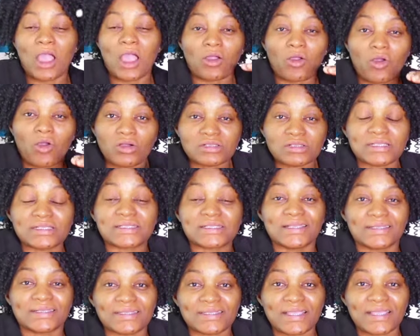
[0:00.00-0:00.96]
are
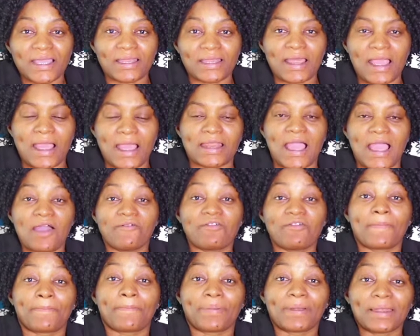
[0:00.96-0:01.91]
consistent and have
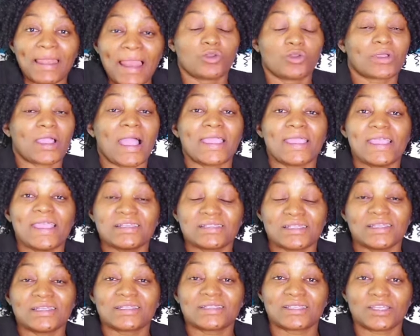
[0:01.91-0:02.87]
a plan, you can
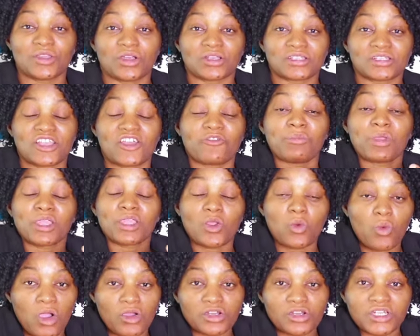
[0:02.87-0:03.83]
easily see yourself
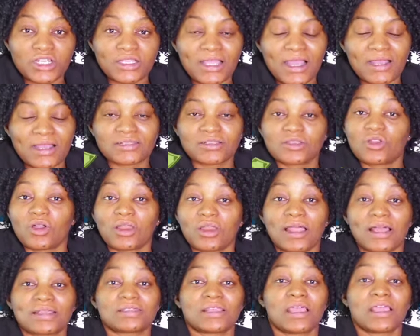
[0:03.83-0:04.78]
making
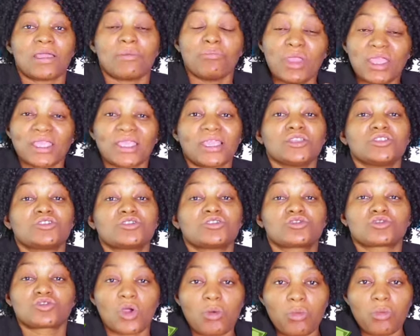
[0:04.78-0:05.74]
$100,000, making
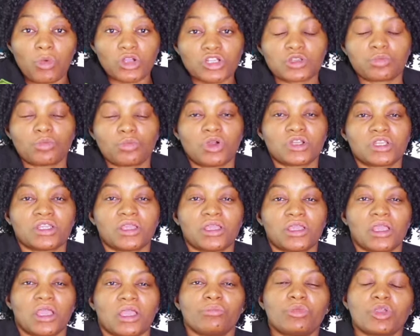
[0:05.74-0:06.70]
so much money,
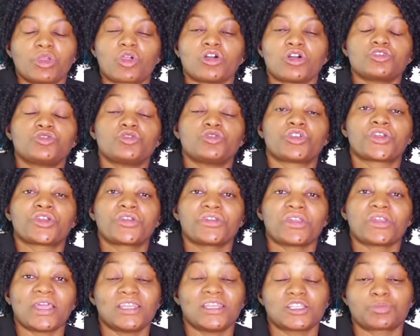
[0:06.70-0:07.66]
because you create
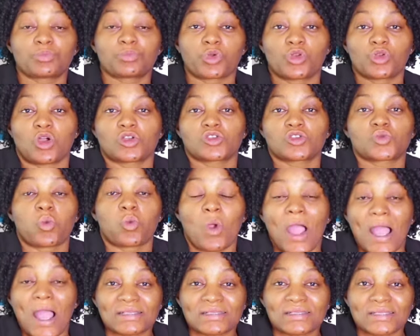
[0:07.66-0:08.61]
these products
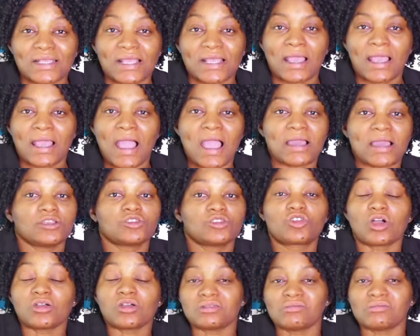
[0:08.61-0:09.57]
once, and it
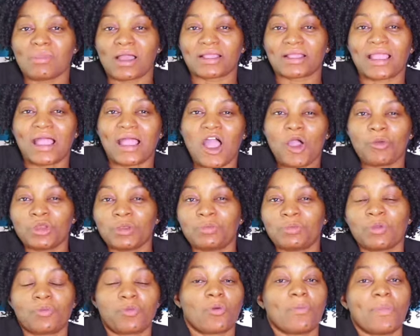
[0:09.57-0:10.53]
doesn't matter how many
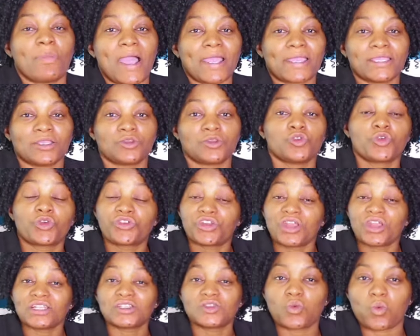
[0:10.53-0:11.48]
people buy it. You
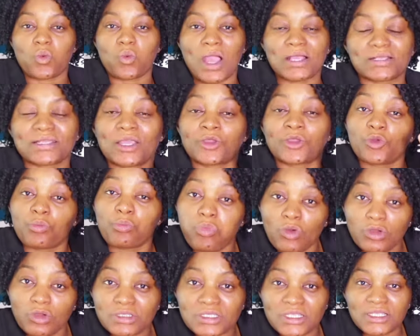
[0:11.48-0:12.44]
create it once and you
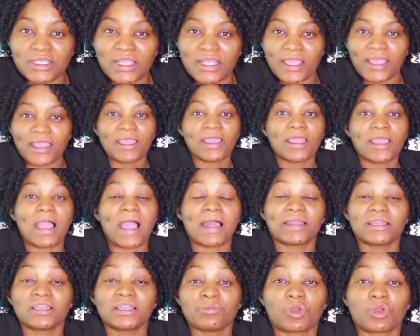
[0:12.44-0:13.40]
post it there, and
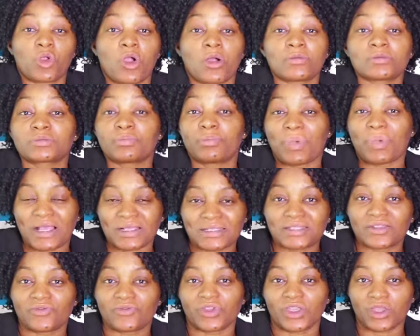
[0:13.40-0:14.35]
then it becomes
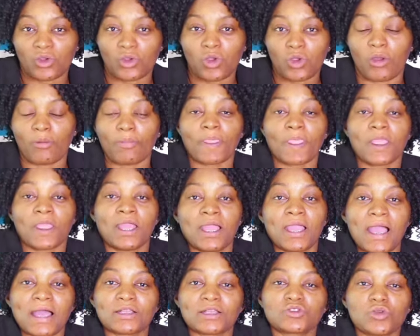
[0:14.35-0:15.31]
passive income.
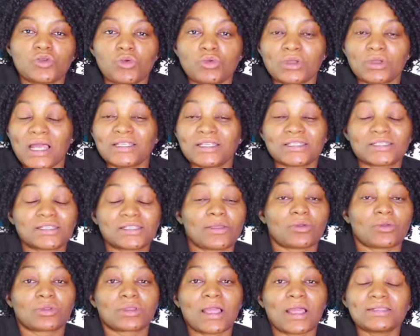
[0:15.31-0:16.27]
And so that's
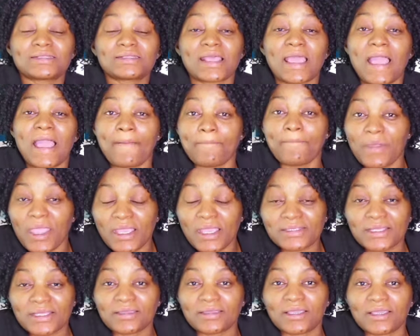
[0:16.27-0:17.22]
the
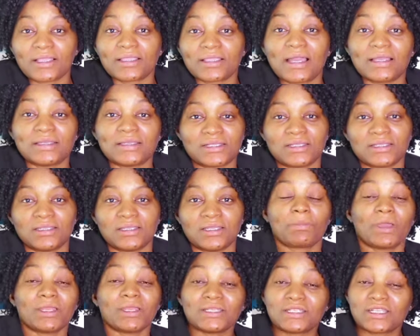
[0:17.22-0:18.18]
amazing thing that is in it,
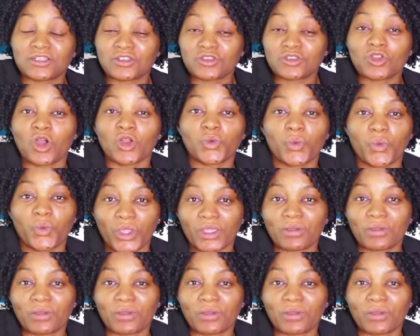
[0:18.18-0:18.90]
but it is not quick